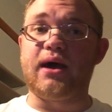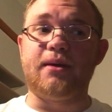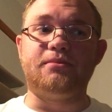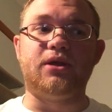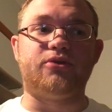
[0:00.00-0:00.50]

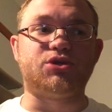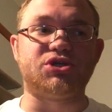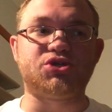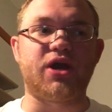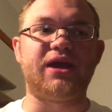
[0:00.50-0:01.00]
Um, you know,
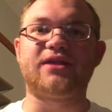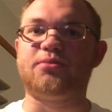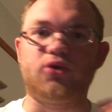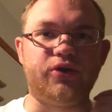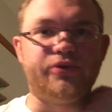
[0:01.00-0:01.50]
just try and get
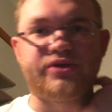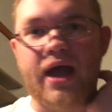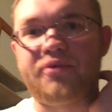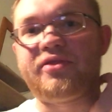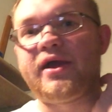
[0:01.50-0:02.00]
some more news
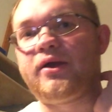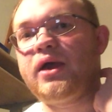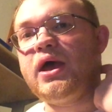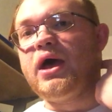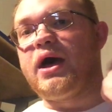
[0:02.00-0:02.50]
out
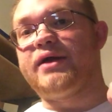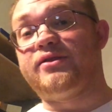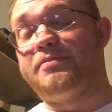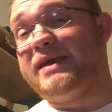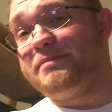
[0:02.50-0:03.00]
there uh,
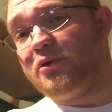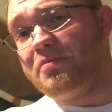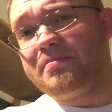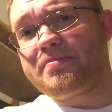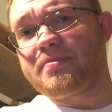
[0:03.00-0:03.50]
to people.